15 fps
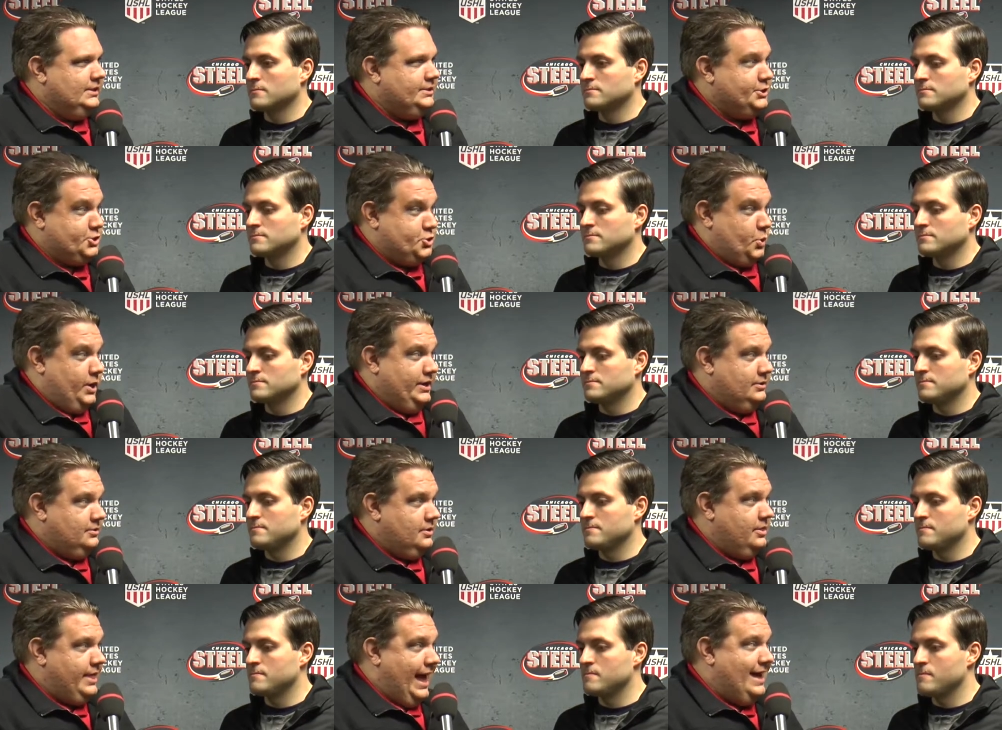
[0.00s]
Speaker 1: to
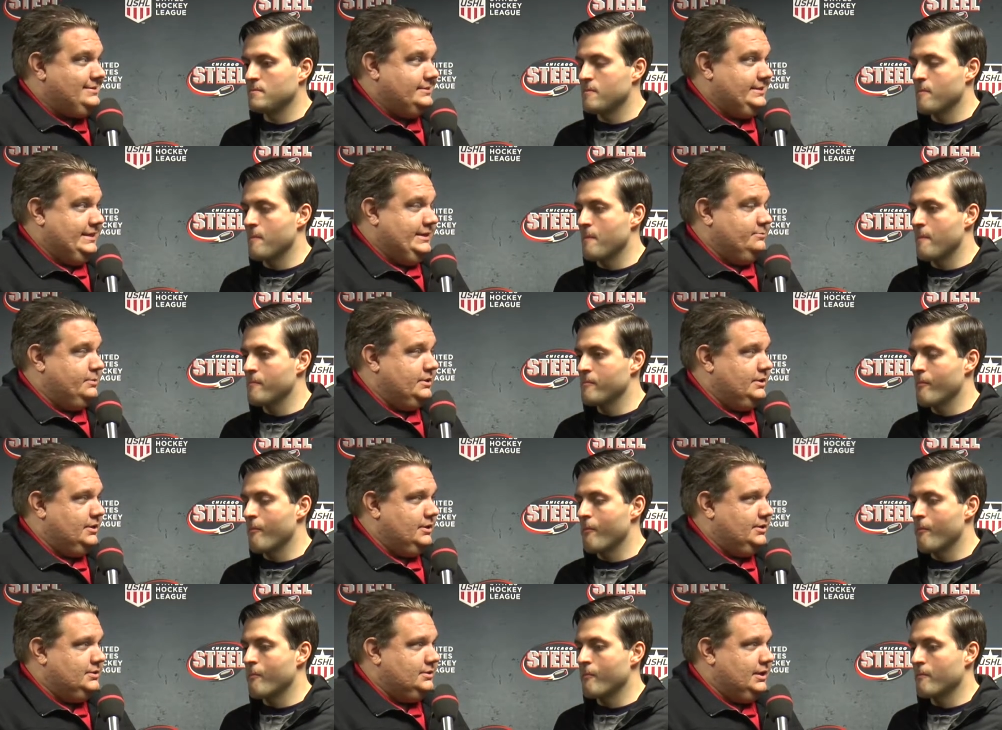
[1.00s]
join that team
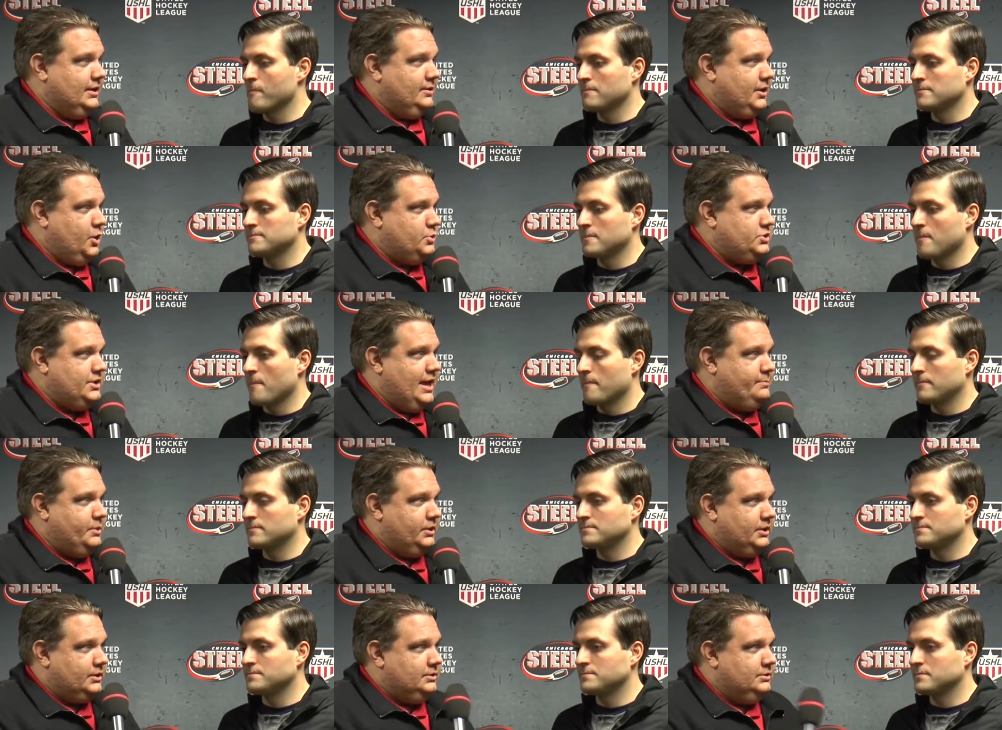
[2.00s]
and uh, coach in that
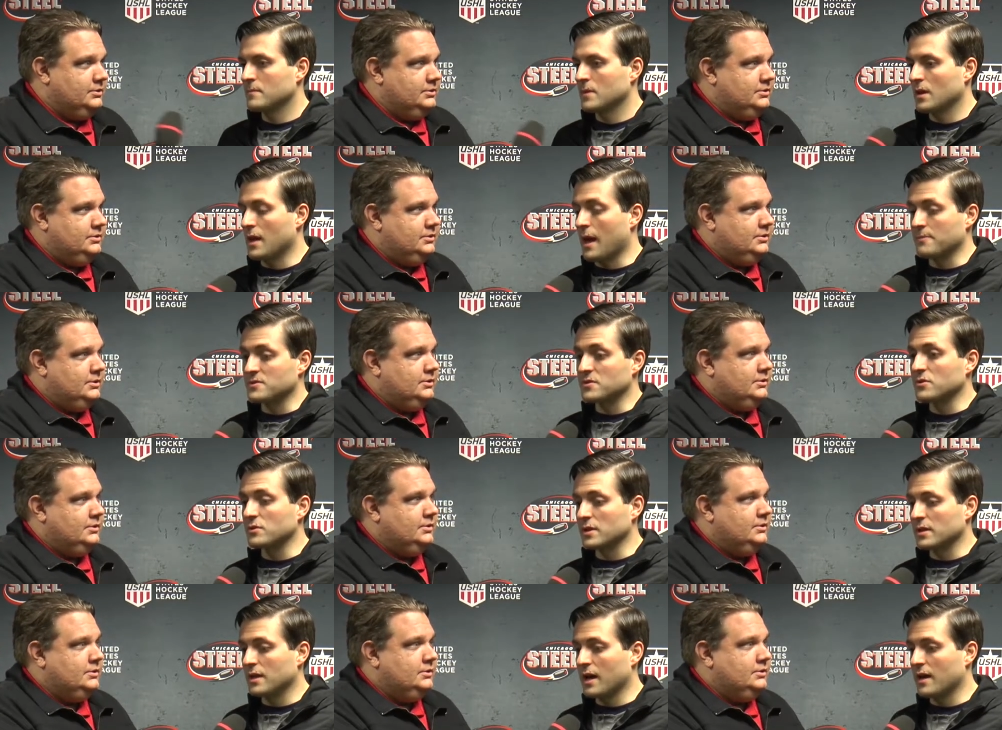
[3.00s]
building.
Speaker 2: Yeah,
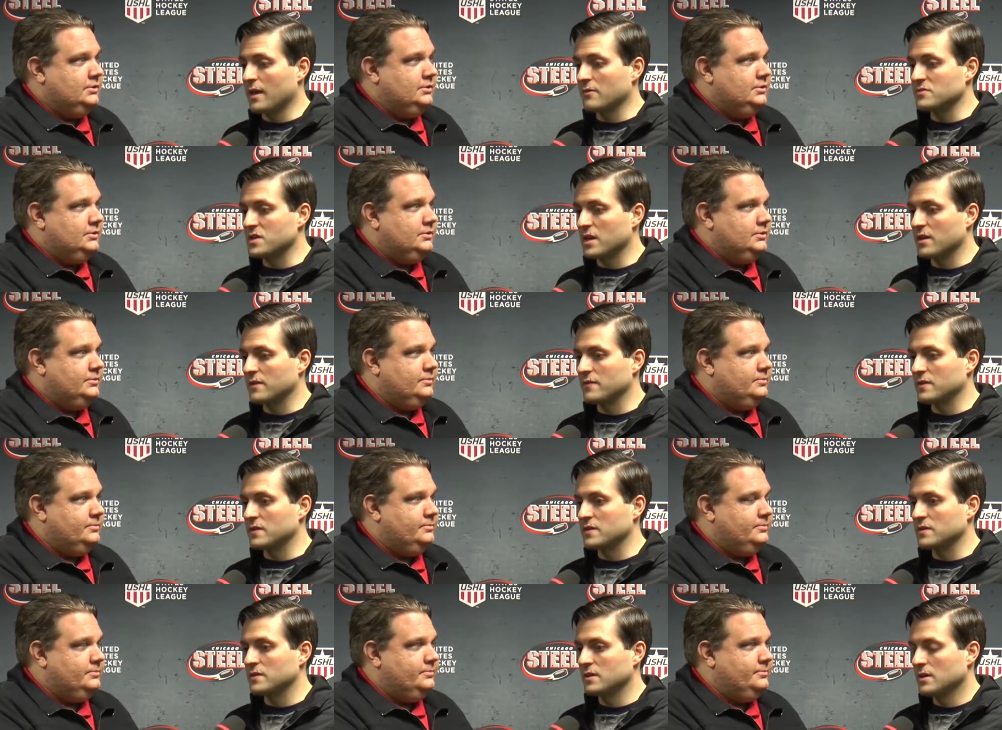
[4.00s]
absolutely. Uh, that was kind of
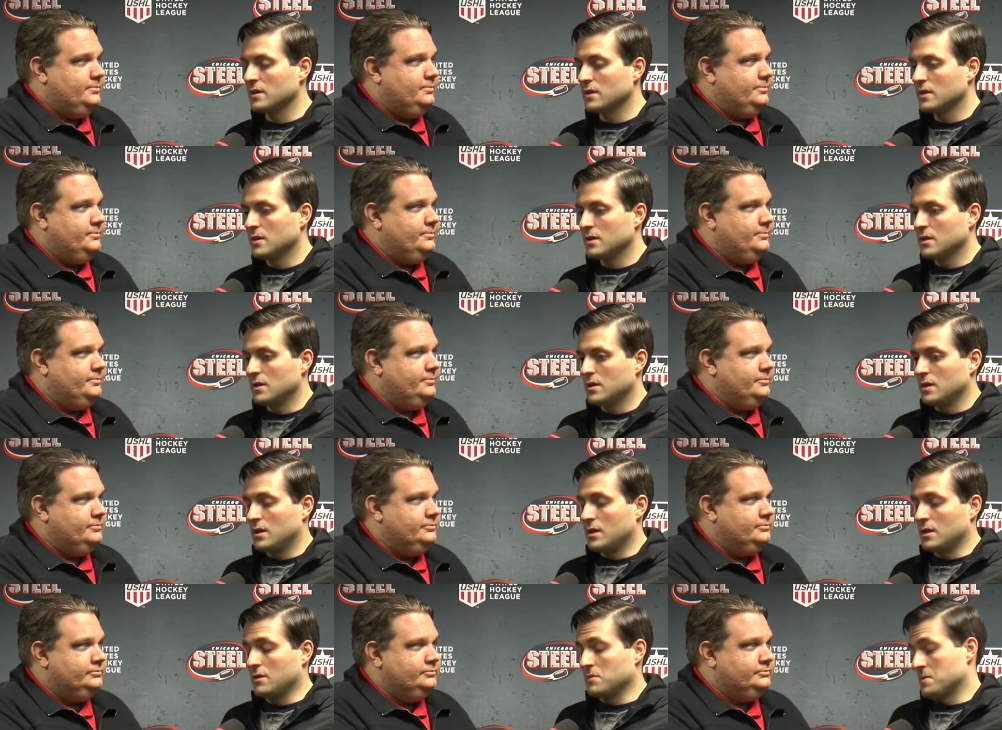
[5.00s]
a.
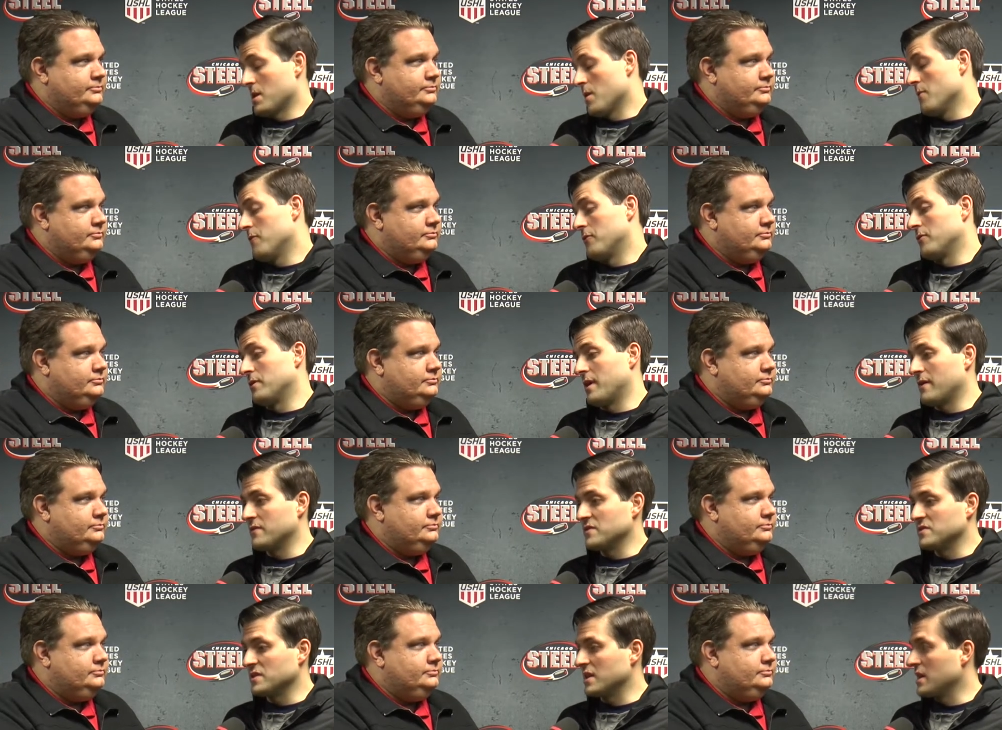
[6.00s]
It was helpful,
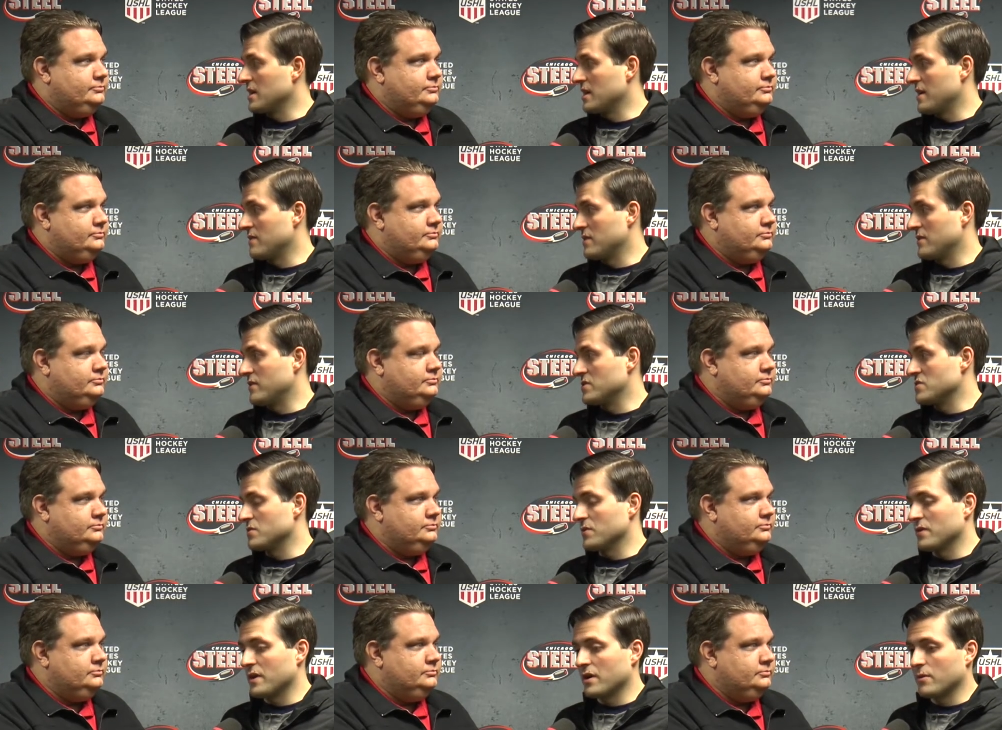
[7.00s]
obviously, kind of having a
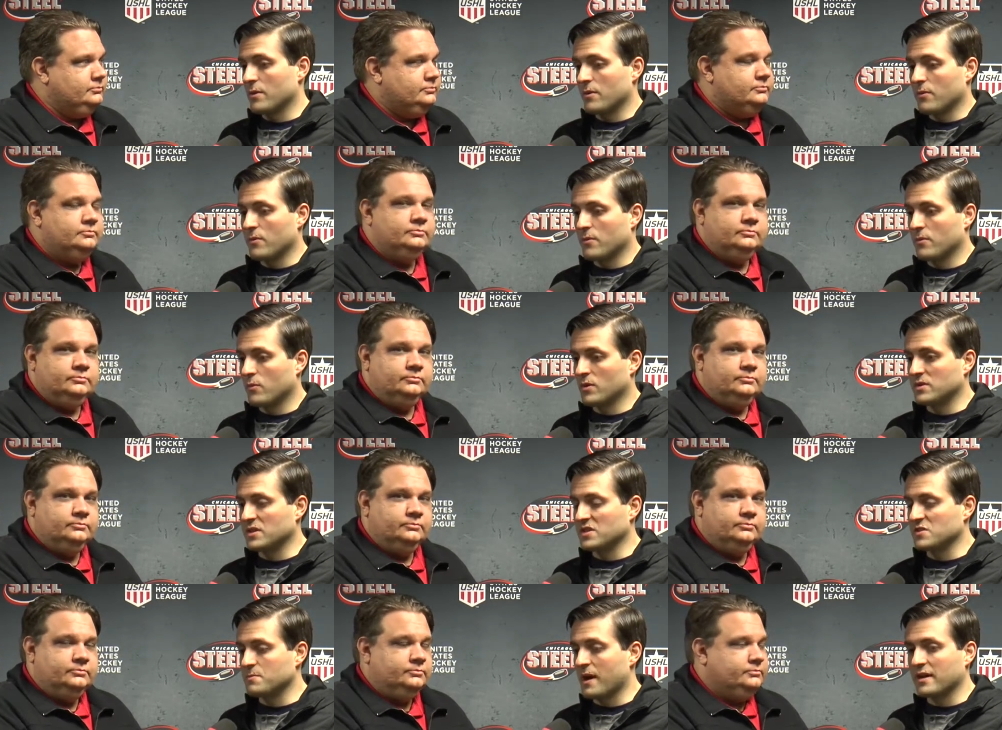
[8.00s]
visual there with what
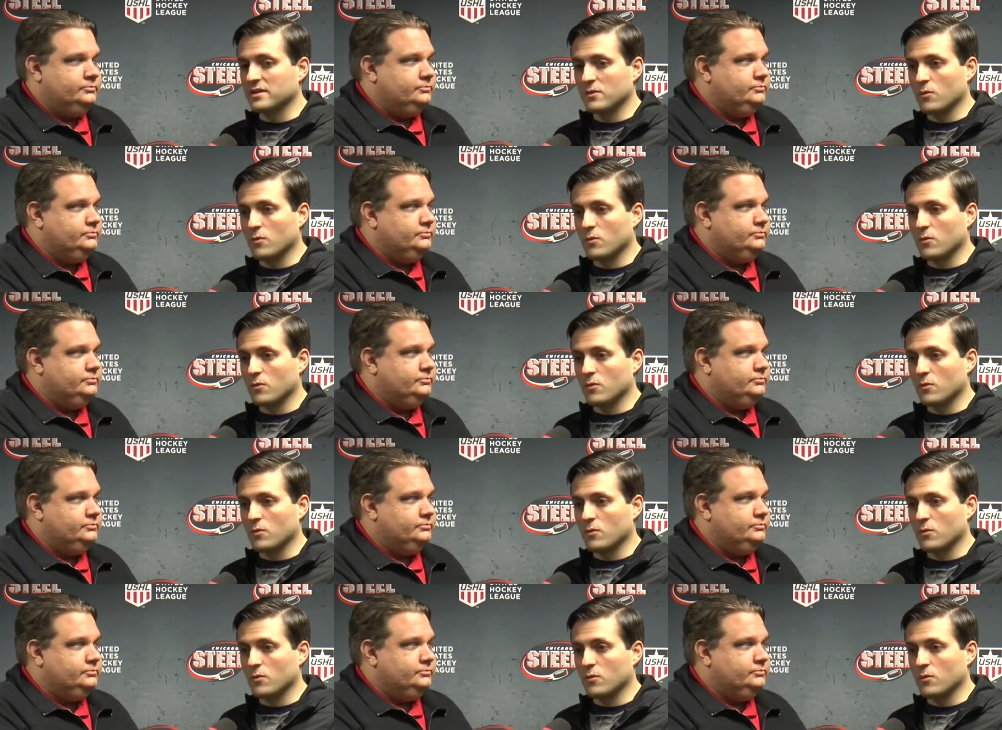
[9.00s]
to expect